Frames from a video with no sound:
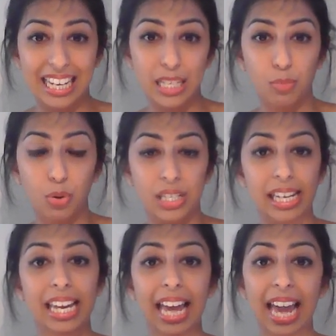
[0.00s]

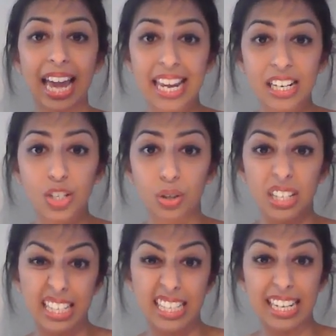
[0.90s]
antibody into
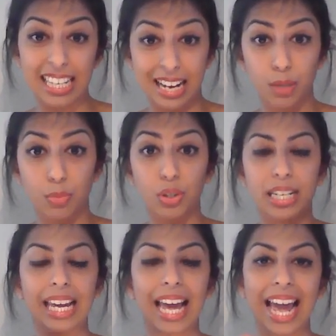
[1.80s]
the disease
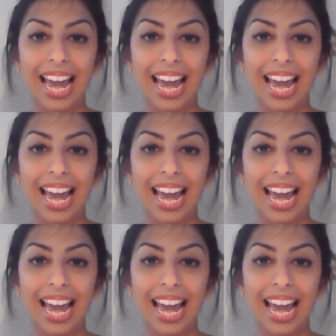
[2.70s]
antibody